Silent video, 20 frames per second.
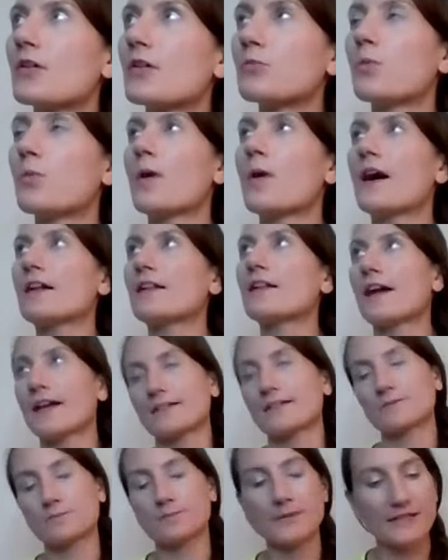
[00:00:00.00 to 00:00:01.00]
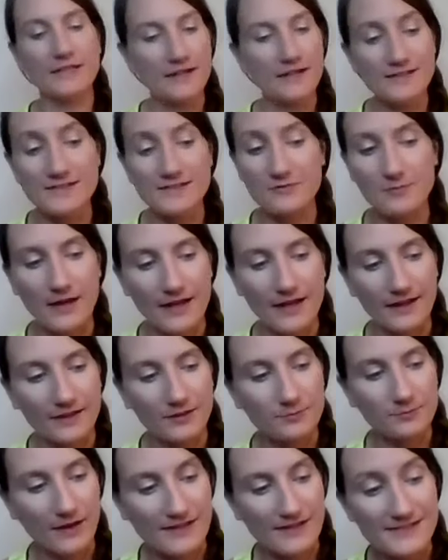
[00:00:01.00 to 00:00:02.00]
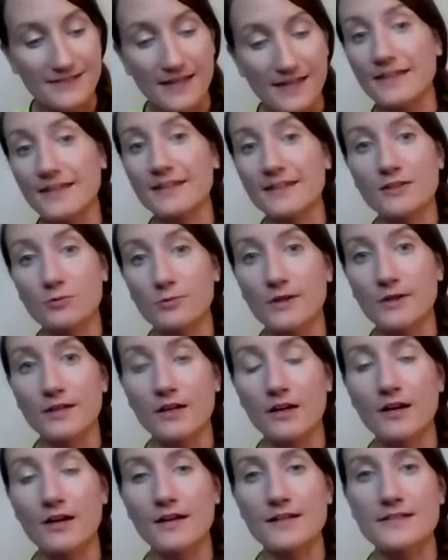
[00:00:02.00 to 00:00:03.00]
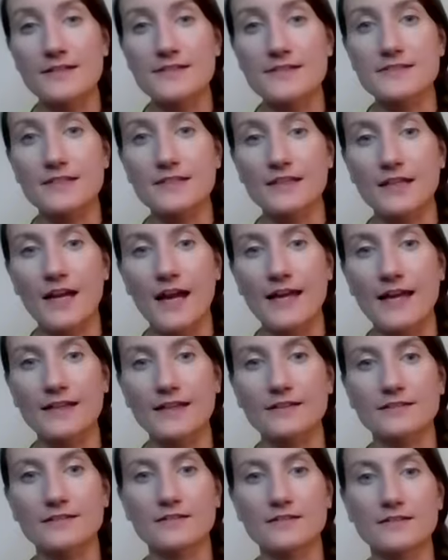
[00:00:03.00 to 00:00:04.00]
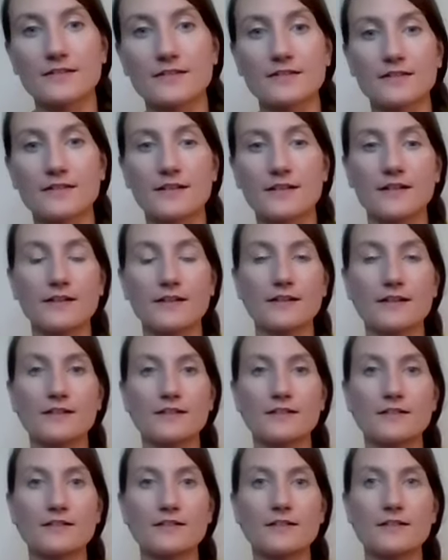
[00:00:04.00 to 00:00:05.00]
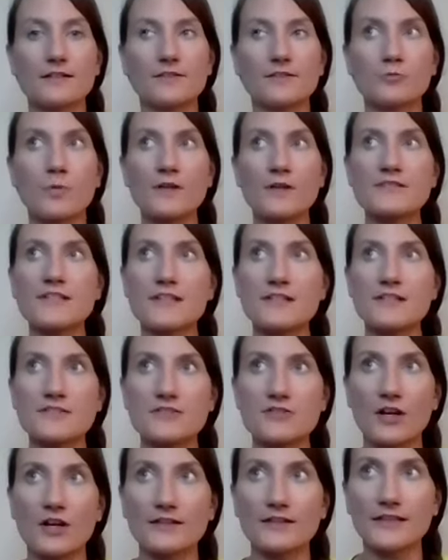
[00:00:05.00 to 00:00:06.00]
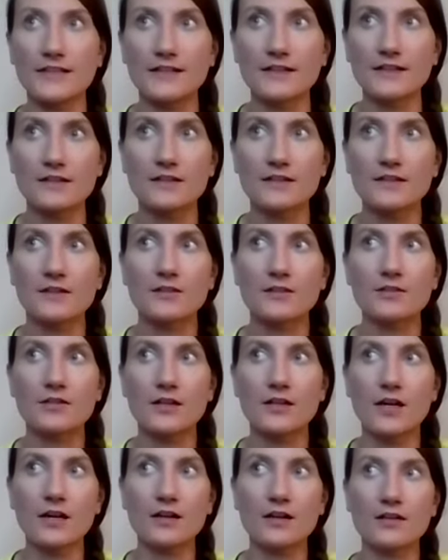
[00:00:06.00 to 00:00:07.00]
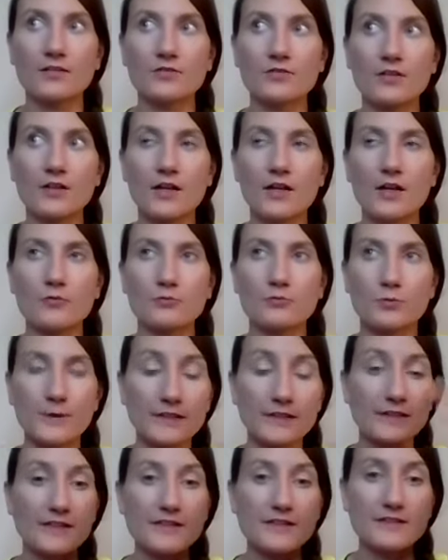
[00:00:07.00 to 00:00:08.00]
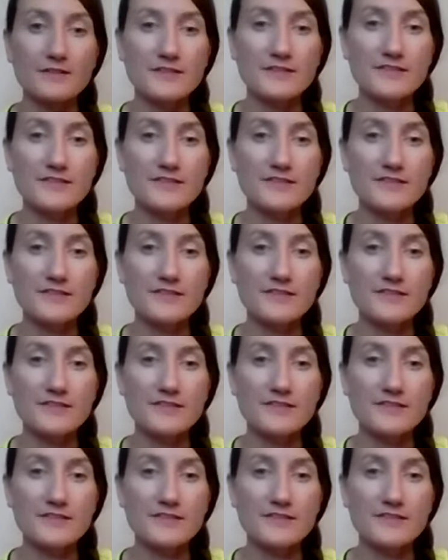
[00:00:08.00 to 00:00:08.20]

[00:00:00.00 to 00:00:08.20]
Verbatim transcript: well because of my my psychic work honestly i can once mm. I started really